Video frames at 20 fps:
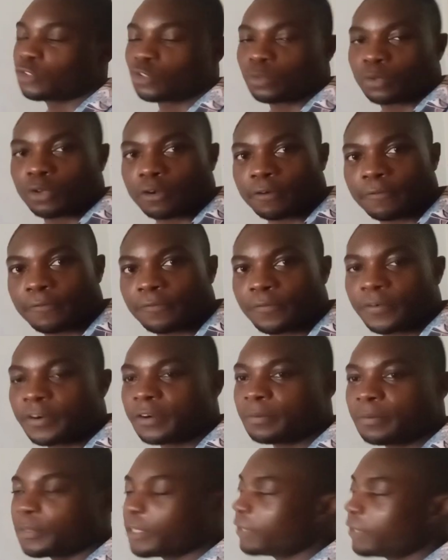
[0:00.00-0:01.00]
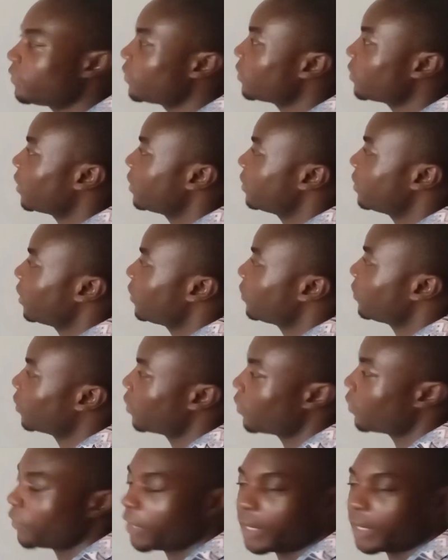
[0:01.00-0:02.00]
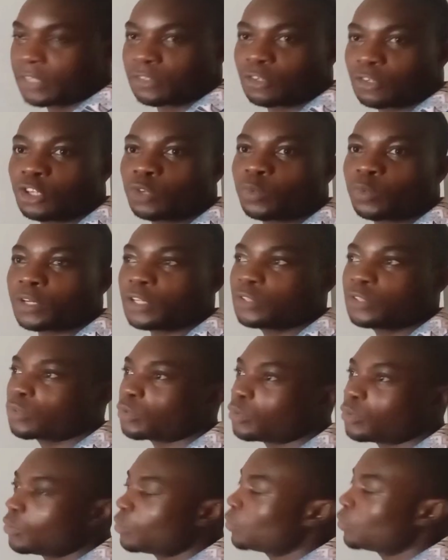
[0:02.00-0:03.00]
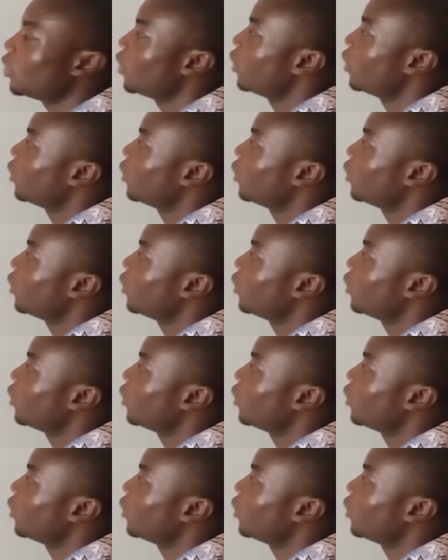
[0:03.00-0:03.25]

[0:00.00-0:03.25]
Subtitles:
To confirm if this answer is correct, all we need to do